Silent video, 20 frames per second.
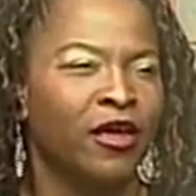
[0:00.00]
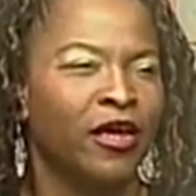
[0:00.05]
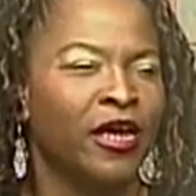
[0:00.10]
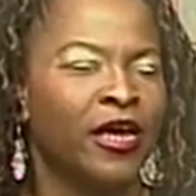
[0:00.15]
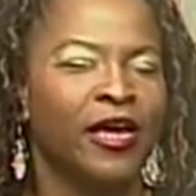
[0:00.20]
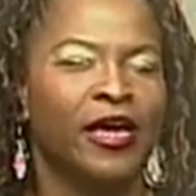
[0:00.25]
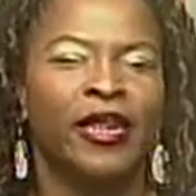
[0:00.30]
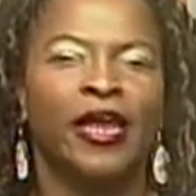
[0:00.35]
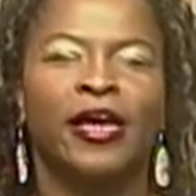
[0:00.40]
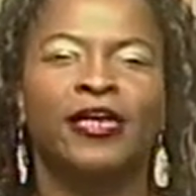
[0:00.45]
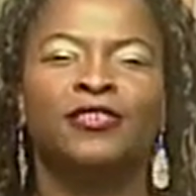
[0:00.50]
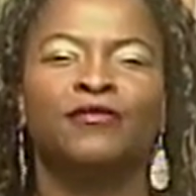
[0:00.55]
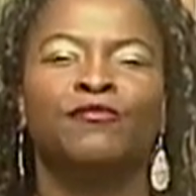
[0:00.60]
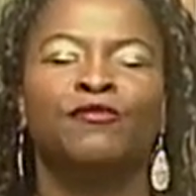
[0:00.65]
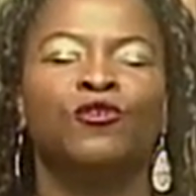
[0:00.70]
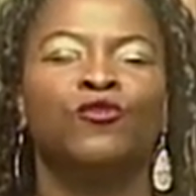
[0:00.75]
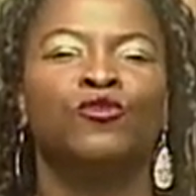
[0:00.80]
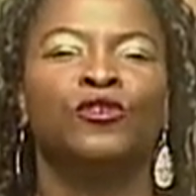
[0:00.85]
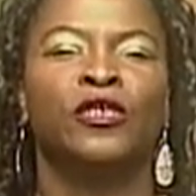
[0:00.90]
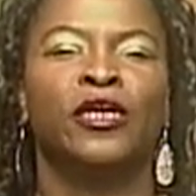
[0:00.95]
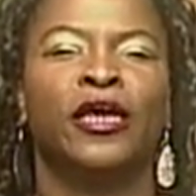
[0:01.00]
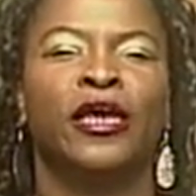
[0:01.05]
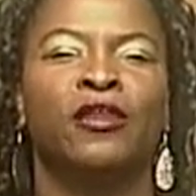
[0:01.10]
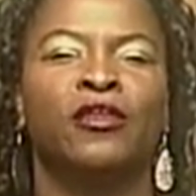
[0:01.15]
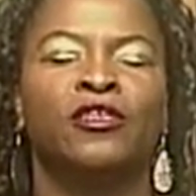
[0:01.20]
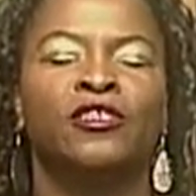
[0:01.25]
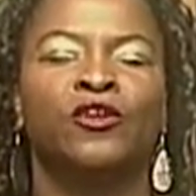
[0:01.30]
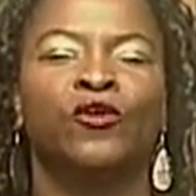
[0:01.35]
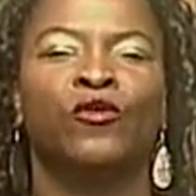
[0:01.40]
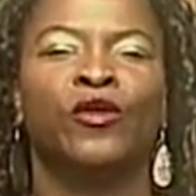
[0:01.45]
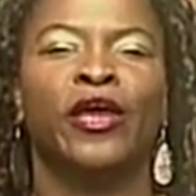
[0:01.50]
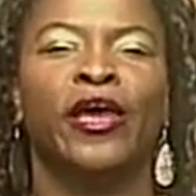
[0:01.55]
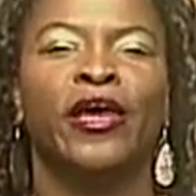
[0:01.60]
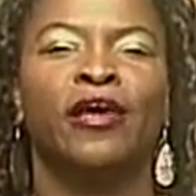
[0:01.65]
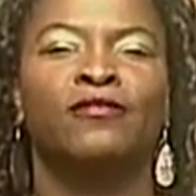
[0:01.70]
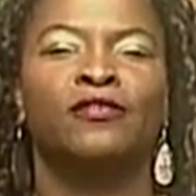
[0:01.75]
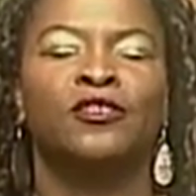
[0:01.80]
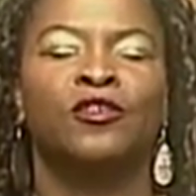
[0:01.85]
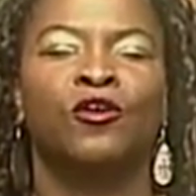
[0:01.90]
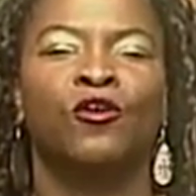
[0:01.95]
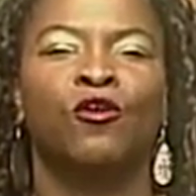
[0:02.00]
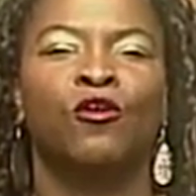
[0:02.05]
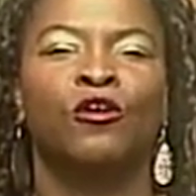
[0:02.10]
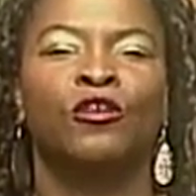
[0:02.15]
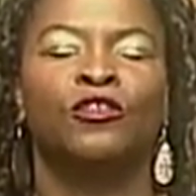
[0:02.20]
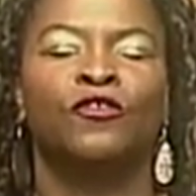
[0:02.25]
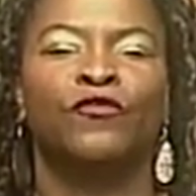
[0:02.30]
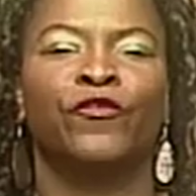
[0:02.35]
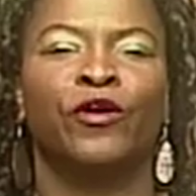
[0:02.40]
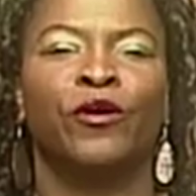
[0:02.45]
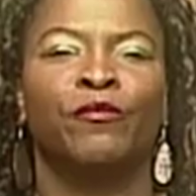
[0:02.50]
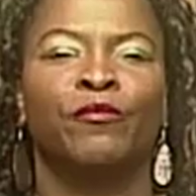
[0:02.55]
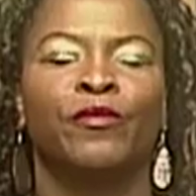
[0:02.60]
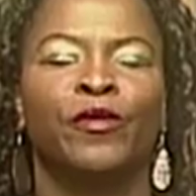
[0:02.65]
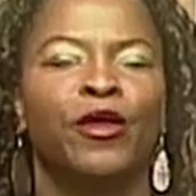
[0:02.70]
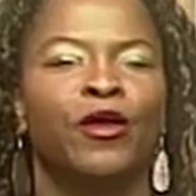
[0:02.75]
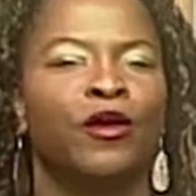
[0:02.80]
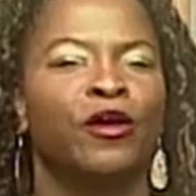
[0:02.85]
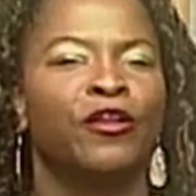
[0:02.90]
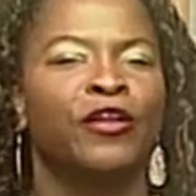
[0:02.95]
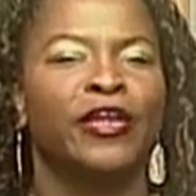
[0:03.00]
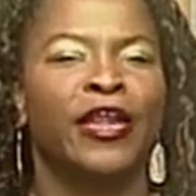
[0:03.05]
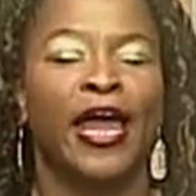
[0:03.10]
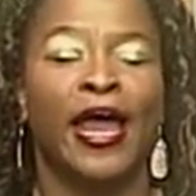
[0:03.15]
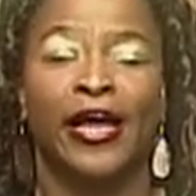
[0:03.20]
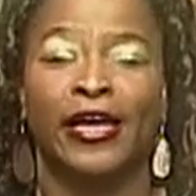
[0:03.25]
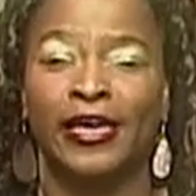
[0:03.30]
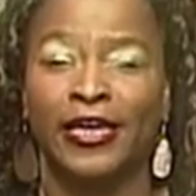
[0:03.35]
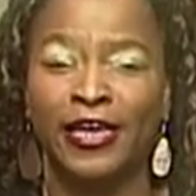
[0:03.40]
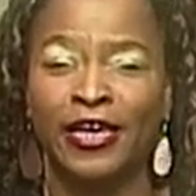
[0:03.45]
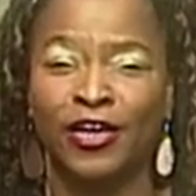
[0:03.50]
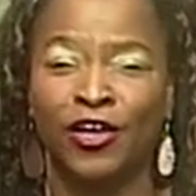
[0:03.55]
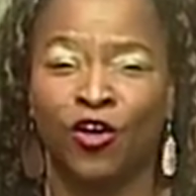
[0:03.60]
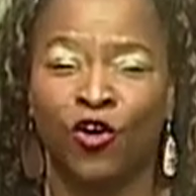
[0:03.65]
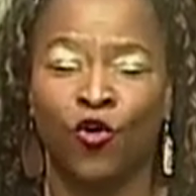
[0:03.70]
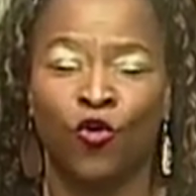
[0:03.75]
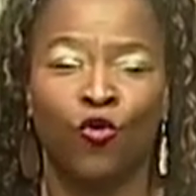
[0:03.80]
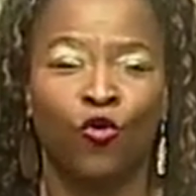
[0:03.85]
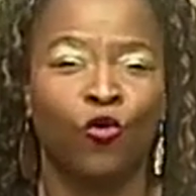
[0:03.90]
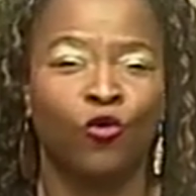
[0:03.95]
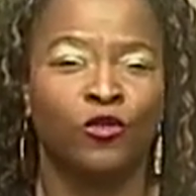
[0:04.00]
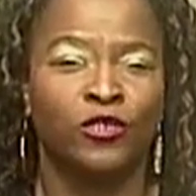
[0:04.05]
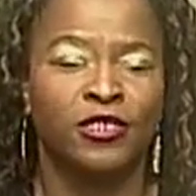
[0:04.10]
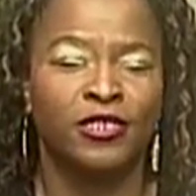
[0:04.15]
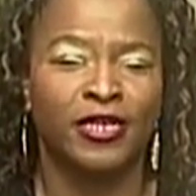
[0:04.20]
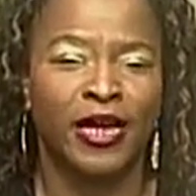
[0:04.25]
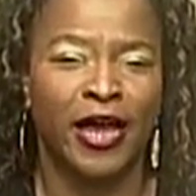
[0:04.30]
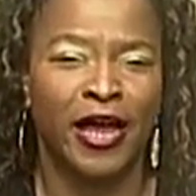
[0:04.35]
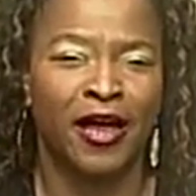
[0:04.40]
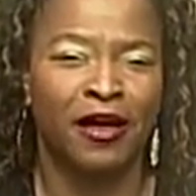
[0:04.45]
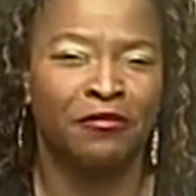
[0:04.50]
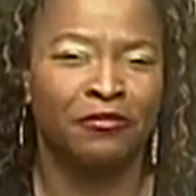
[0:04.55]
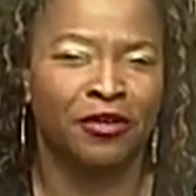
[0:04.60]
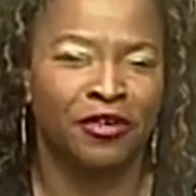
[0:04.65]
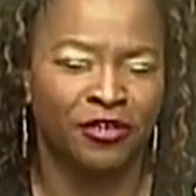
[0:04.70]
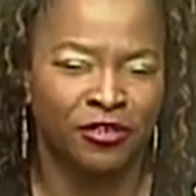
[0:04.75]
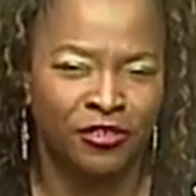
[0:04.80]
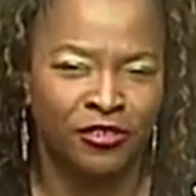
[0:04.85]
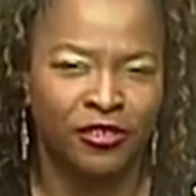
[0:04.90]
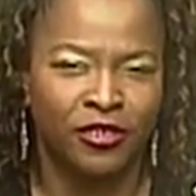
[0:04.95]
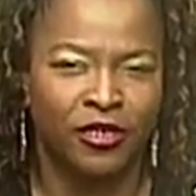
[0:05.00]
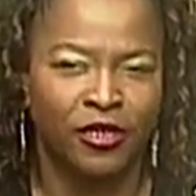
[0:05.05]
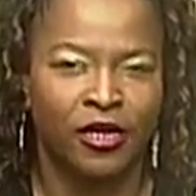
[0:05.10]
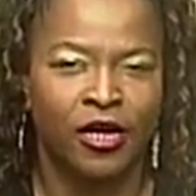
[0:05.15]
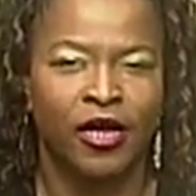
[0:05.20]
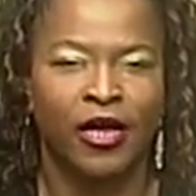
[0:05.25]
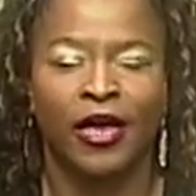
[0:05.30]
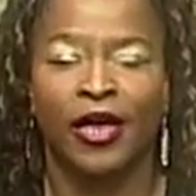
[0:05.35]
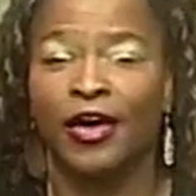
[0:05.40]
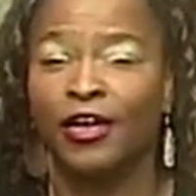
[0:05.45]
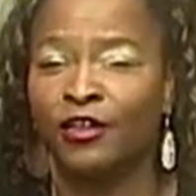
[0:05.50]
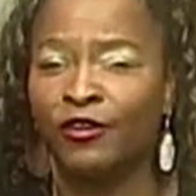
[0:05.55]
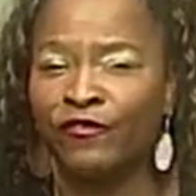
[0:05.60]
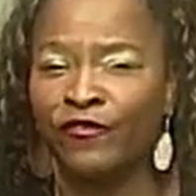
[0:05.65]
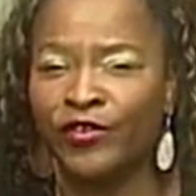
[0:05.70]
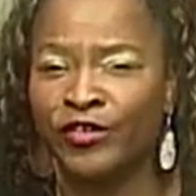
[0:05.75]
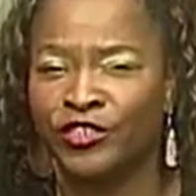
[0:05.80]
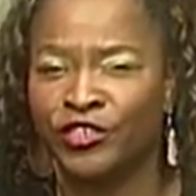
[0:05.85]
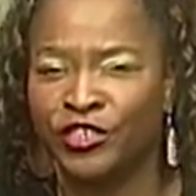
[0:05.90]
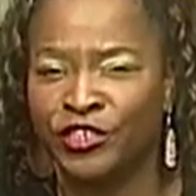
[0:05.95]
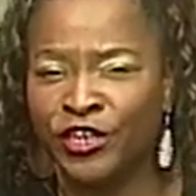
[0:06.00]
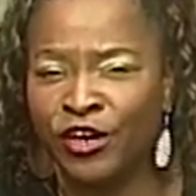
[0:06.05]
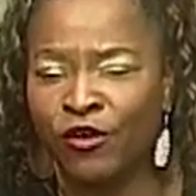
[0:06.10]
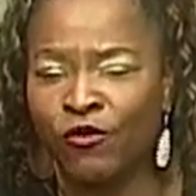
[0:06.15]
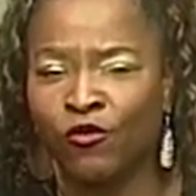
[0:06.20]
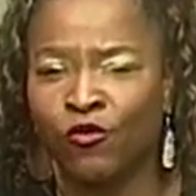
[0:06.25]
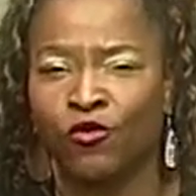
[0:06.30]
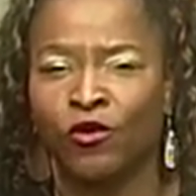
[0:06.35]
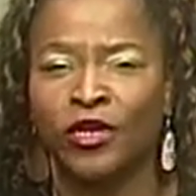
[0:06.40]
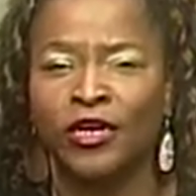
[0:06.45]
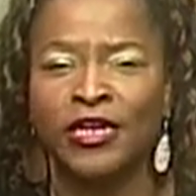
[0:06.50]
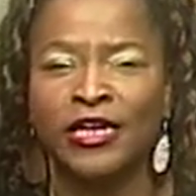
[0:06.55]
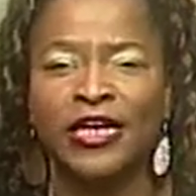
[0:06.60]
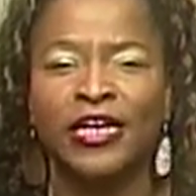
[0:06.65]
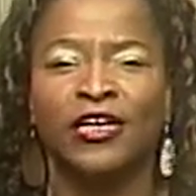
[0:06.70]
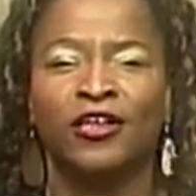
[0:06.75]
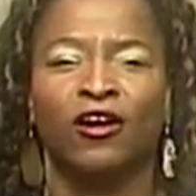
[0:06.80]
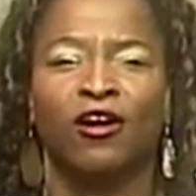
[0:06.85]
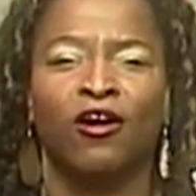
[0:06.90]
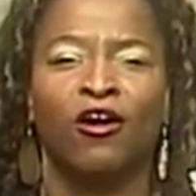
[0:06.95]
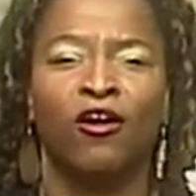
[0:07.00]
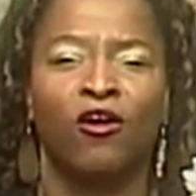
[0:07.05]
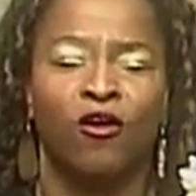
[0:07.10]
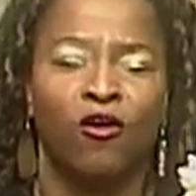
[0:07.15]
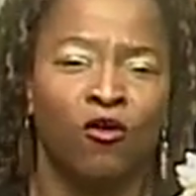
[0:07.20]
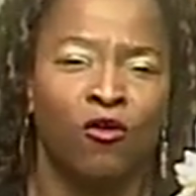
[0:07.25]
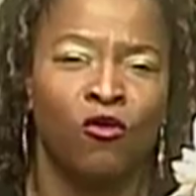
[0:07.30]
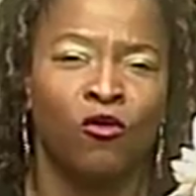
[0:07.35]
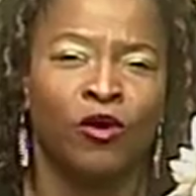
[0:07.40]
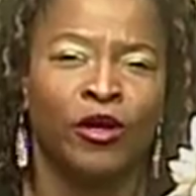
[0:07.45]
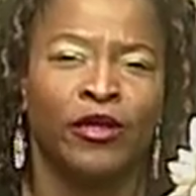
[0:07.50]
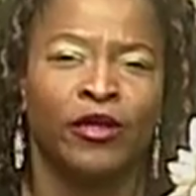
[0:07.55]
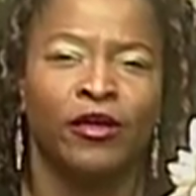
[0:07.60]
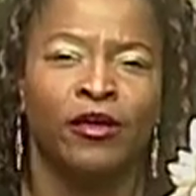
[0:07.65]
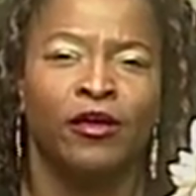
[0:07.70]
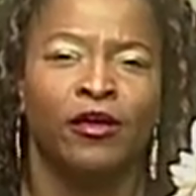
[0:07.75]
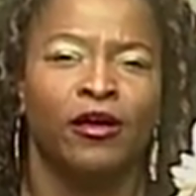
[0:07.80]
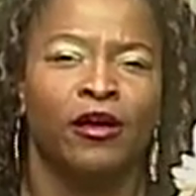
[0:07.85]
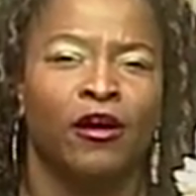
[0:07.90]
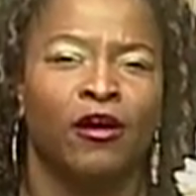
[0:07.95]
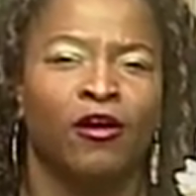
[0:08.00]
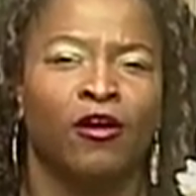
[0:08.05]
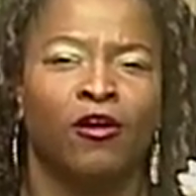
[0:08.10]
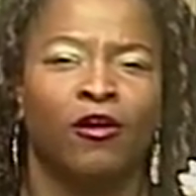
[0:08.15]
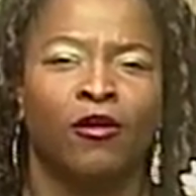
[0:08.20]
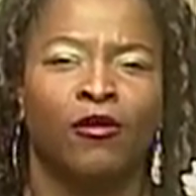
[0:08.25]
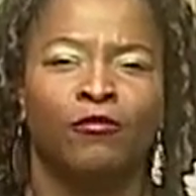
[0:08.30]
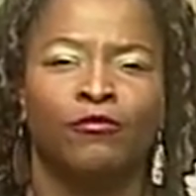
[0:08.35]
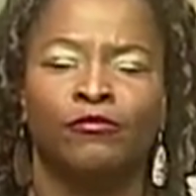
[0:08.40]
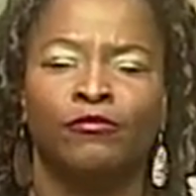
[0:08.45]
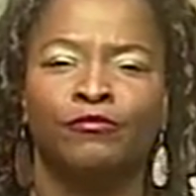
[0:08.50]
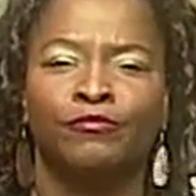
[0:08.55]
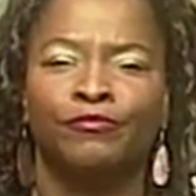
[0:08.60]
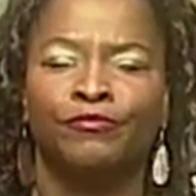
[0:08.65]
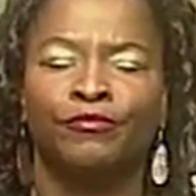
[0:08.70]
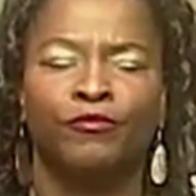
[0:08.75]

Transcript: it has music and it's going to have songs from Nat King Cole, Sam Cooke, Ella Fitzgerald, Lena Horne, um,